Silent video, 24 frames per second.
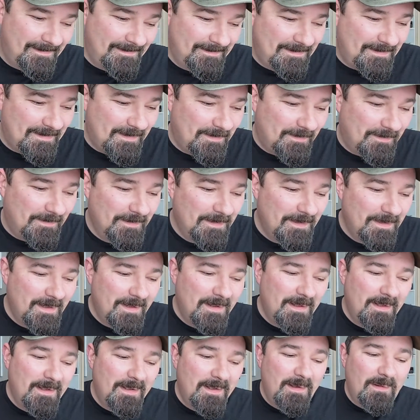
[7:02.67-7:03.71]
so,
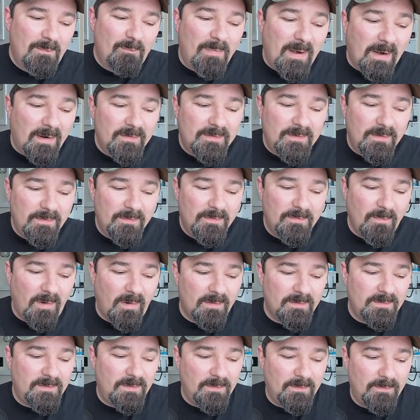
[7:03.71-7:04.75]
Beartooth
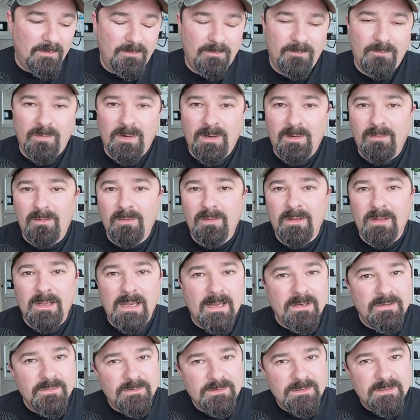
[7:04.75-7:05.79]
Mark II. Well,
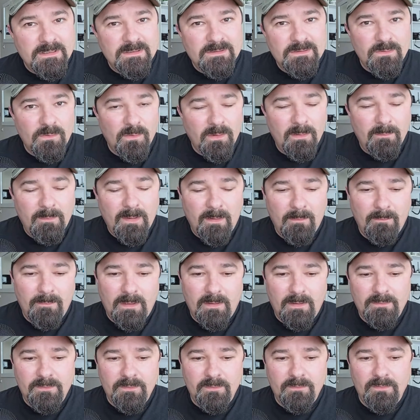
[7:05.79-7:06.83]
interesting story about
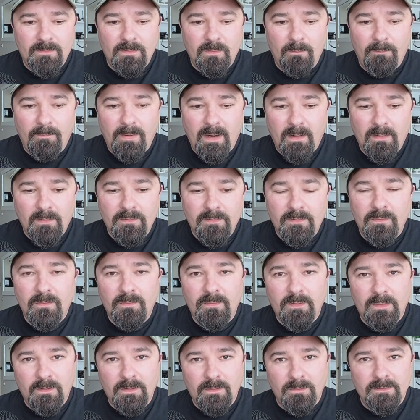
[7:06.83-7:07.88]
Beartooth. So,
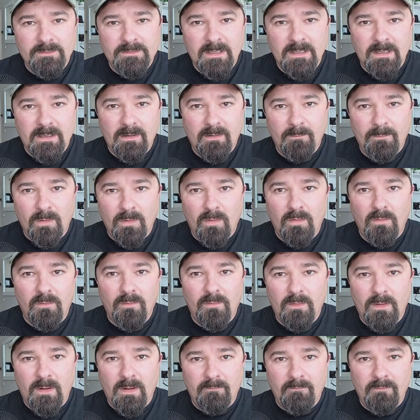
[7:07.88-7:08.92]
Beartooth and Gotenna
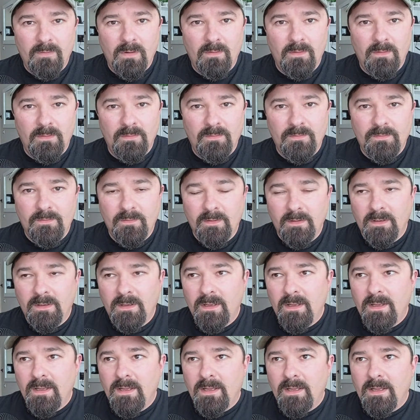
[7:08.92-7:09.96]
both I've noticed
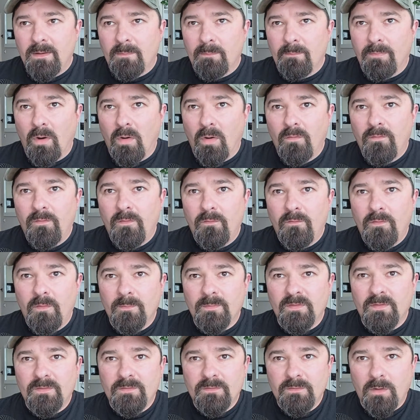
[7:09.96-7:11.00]
both of
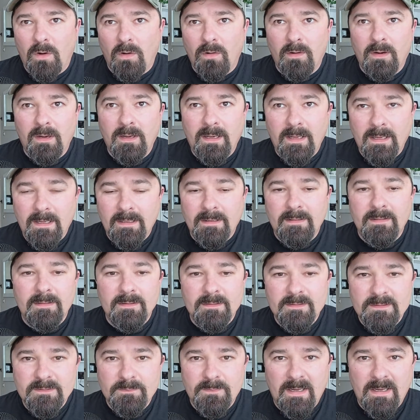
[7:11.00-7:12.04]
them started in
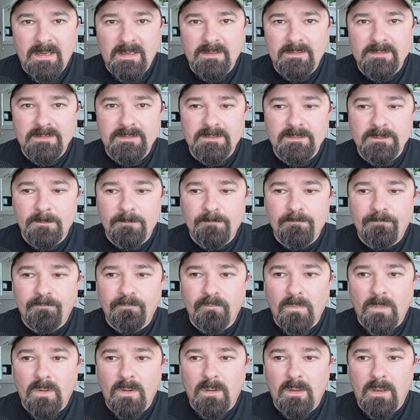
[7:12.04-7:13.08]
the space
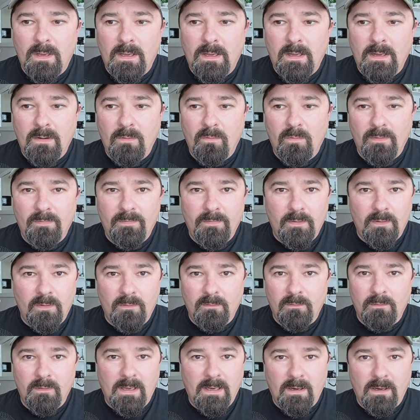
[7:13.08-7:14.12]
uh, with
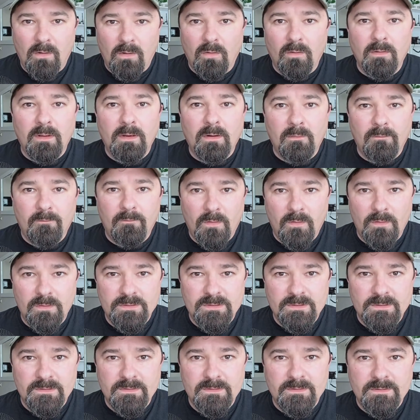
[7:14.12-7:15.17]
their like earlier
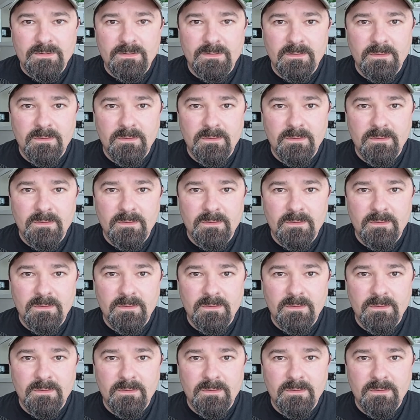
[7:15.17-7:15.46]
versions